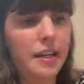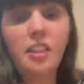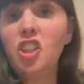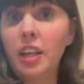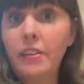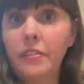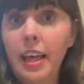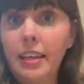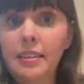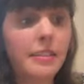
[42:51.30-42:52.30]
I achieve
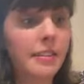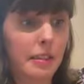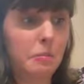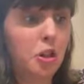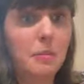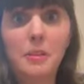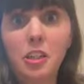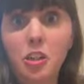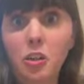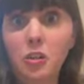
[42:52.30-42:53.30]
that,
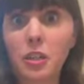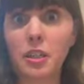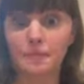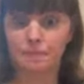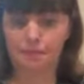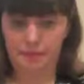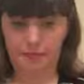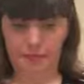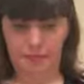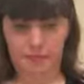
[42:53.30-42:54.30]
sometimes I don't.
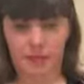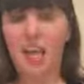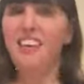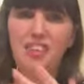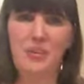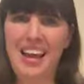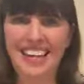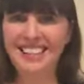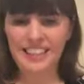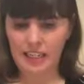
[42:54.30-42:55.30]
You
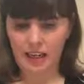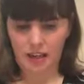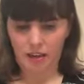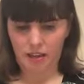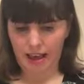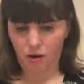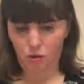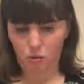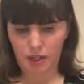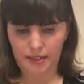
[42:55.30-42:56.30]
can't see
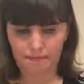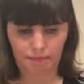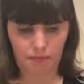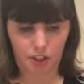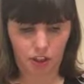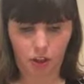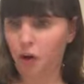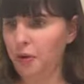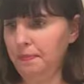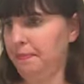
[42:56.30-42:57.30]
that corner,
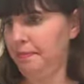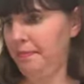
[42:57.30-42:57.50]
so